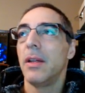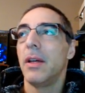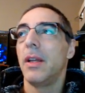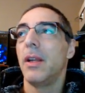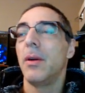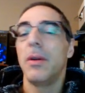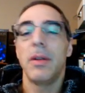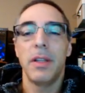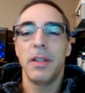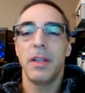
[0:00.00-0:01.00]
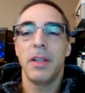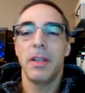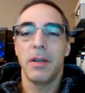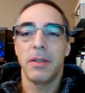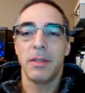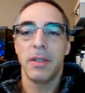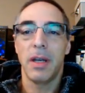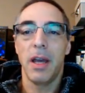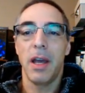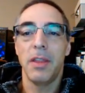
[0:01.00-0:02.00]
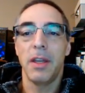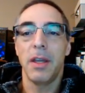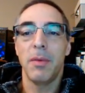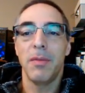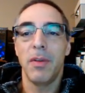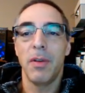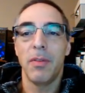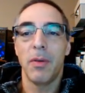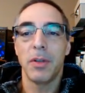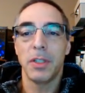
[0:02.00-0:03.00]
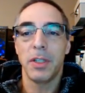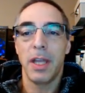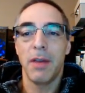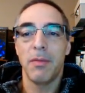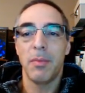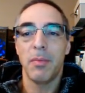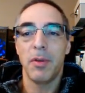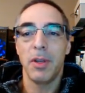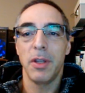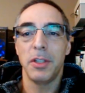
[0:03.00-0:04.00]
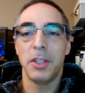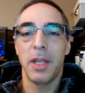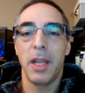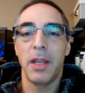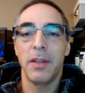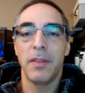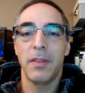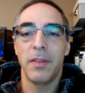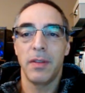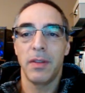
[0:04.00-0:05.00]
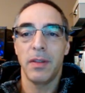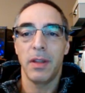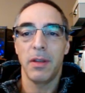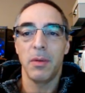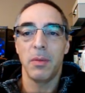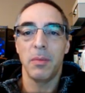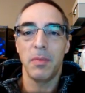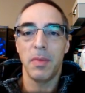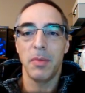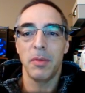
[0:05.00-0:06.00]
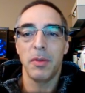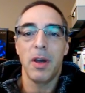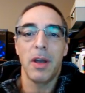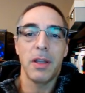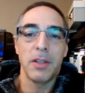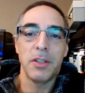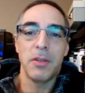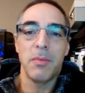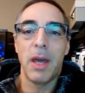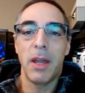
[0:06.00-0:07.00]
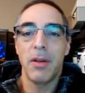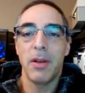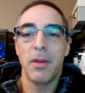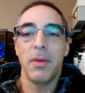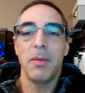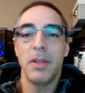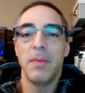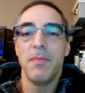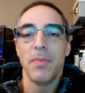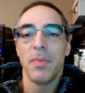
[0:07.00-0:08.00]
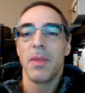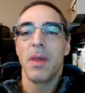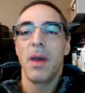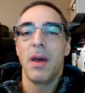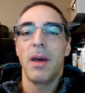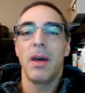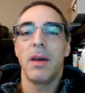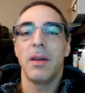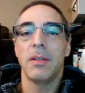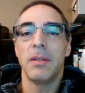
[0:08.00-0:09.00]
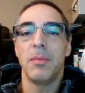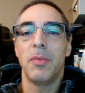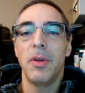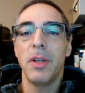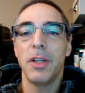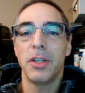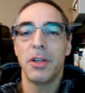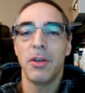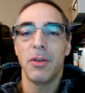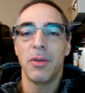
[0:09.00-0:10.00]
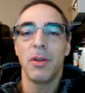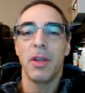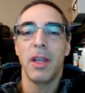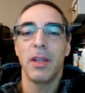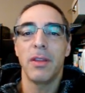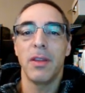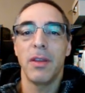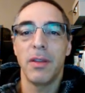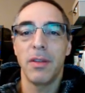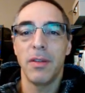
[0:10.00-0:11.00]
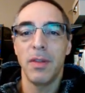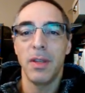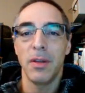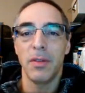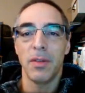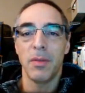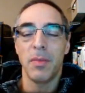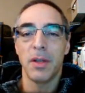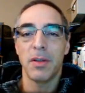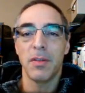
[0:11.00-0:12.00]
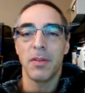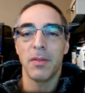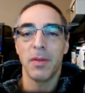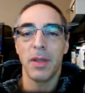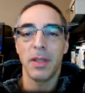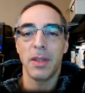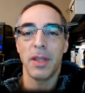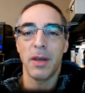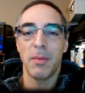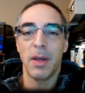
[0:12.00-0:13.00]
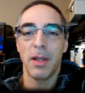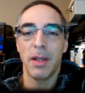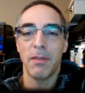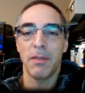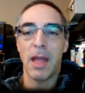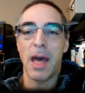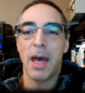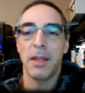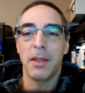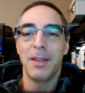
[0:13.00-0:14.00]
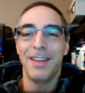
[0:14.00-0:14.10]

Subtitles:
I don't know, you know, I think I've been very fortunate to have pretty good genetics. I know people talk it shouldn't matter, and I mean, I'm pretty sure looking at the videos and the pictures of late that my left lat